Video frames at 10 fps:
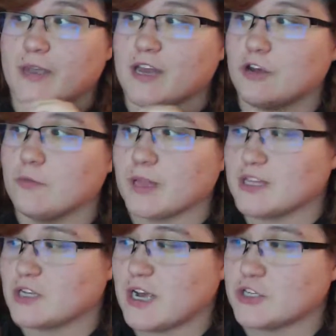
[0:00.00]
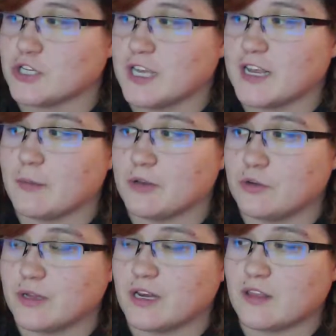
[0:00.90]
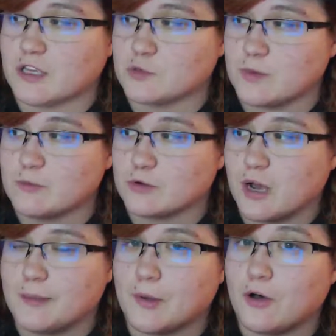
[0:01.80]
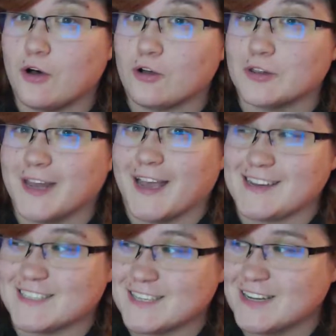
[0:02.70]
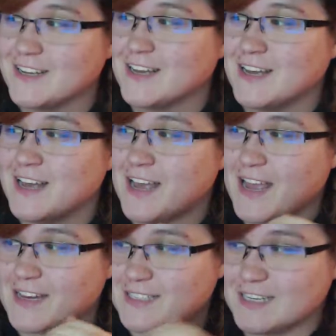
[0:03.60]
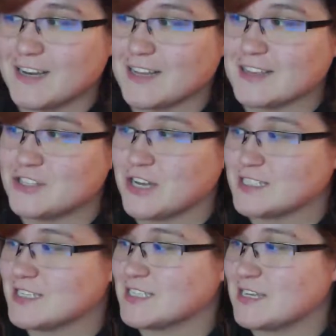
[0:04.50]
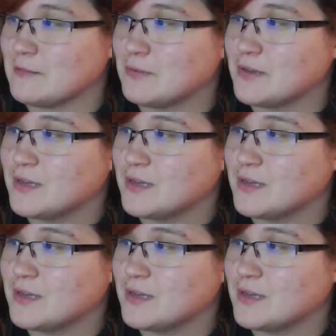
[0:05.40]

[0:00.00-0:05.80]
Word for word: We had no plans on actually getting up and doing anything because we were up all night and did not get the chance to sleep.